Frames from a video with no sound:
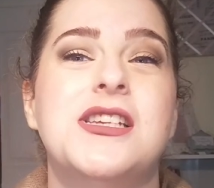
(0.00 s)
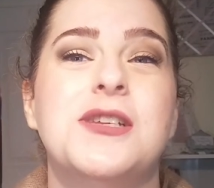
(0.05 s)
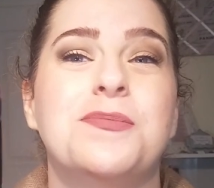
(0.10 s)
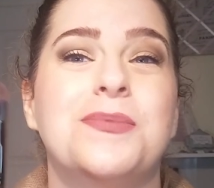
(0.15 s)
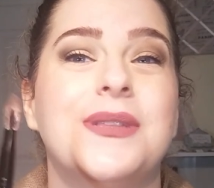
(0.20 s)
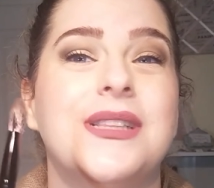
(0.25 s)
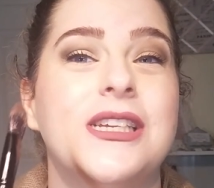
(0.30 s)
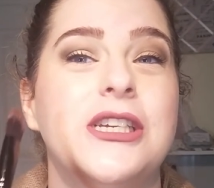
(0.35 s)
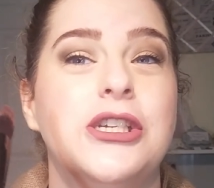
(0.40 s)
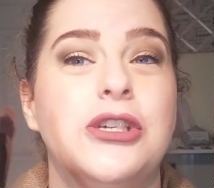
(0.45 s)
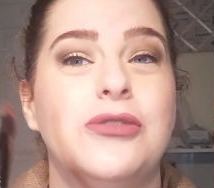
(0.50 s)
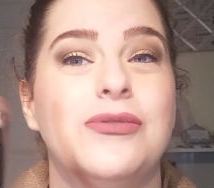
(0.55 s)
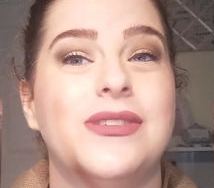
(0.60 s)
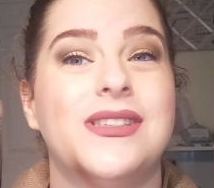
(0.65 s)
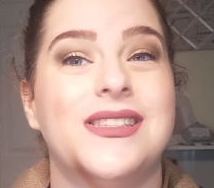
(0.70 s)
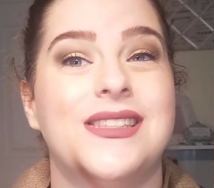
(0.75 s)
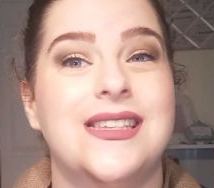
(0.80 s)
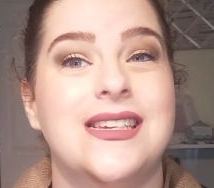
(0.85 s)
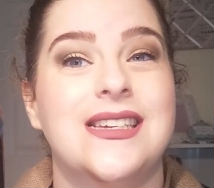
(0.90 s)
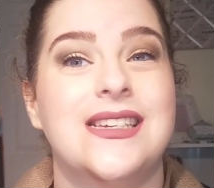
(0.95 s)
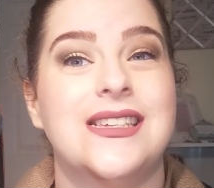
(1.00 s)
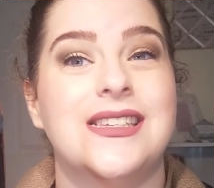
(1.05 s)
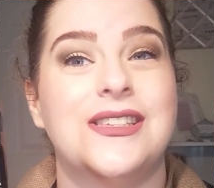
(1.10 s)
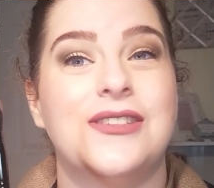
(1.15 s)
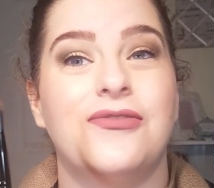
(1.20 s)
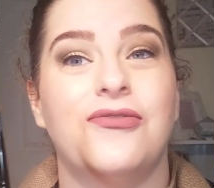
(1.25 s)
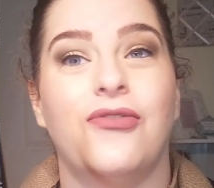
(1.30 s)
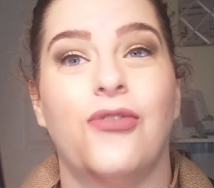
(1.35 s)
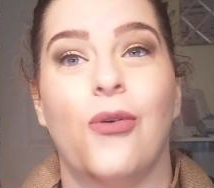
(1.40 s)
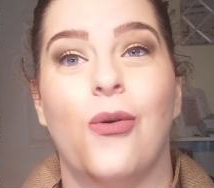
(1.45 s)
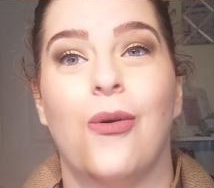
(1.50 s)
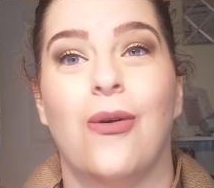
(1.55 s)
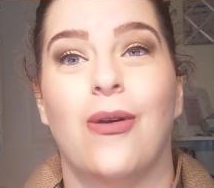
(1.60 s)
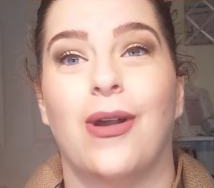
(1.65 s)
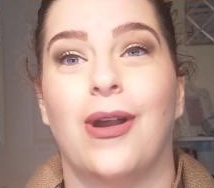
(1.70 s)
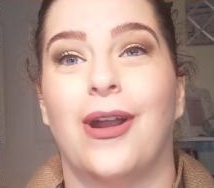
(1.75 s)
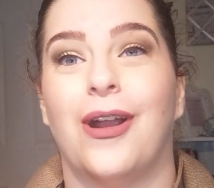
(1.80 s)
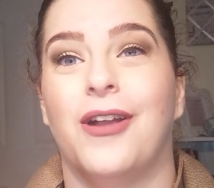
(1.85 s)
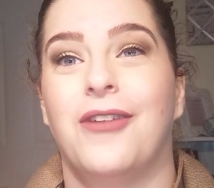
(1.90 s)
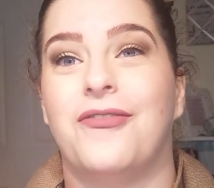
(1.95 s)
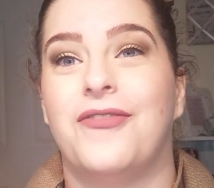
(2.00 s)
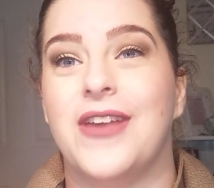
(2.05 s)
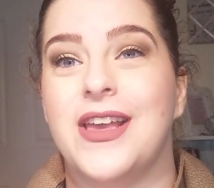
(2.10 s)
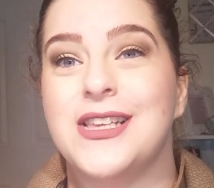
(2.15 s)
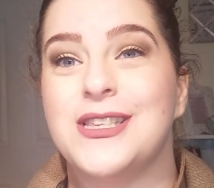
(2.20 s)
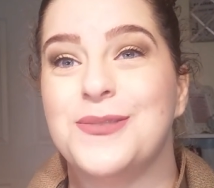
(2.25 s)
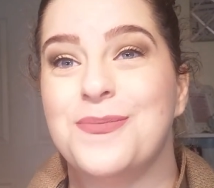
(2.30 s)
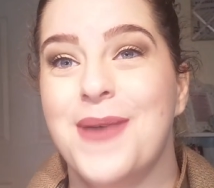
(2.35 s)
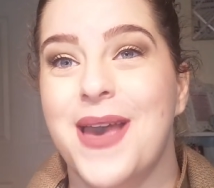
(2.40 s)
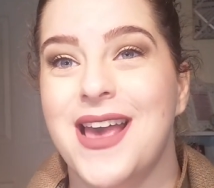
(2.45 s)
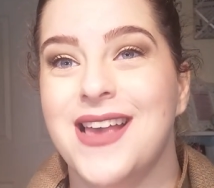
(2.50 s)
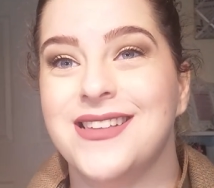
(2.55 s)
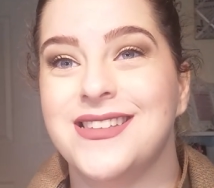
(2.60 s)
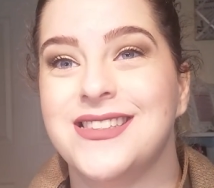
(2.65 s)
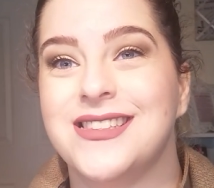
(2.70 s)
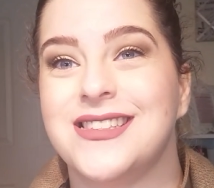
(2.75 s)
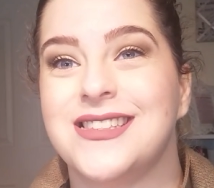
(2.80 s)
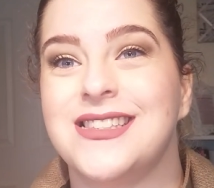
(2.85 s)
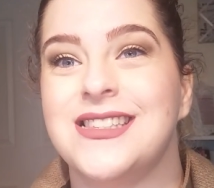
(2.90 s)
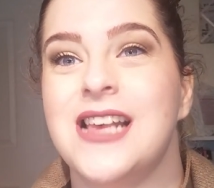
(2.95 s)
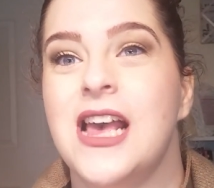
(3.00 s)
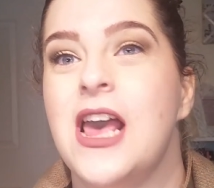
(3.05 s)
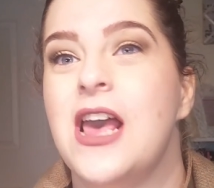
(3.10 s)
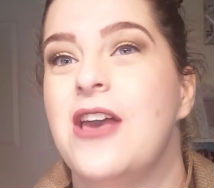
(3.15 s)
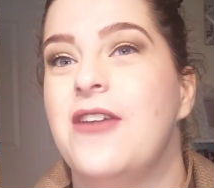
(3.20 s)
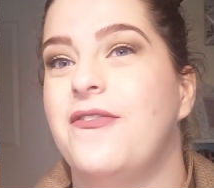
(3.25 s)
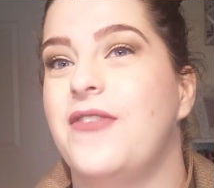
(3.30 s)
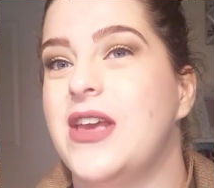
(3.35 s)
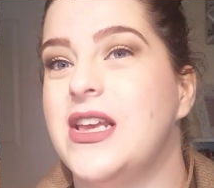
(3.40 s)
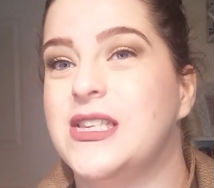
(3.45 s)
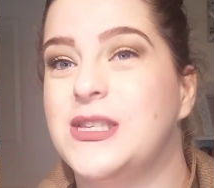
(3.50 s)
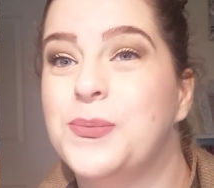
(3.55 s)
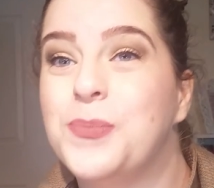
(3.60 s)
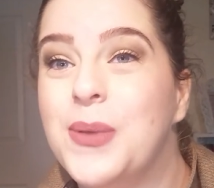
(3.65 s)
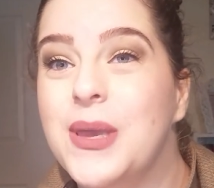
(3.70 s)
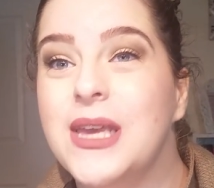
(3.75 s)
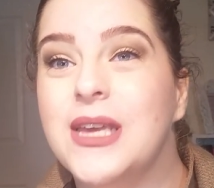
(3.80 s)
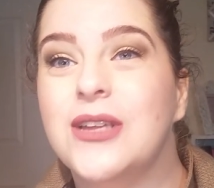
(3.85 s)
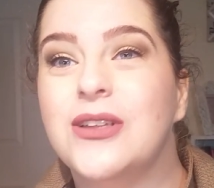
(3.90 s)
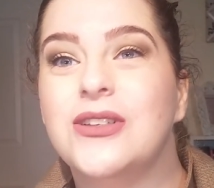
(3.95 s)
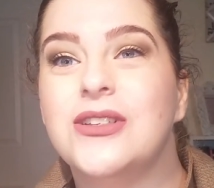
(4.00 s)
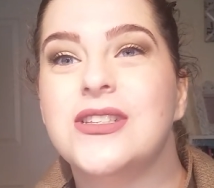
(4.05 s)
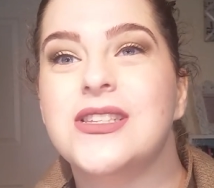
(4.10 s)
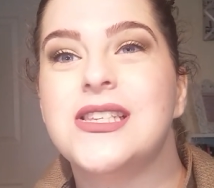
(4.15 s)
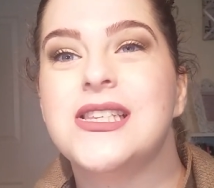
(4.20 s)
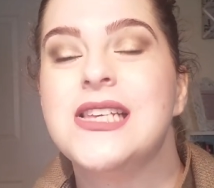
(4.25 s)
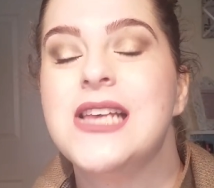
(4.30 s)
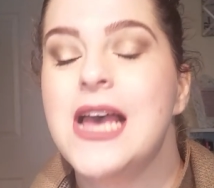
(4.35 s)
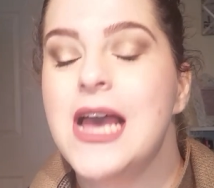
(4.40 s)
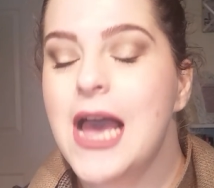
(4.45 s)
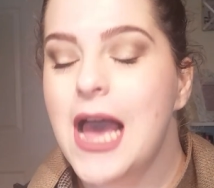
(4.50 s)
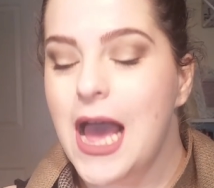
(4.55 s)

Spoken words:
typically use these for face masks, face peels.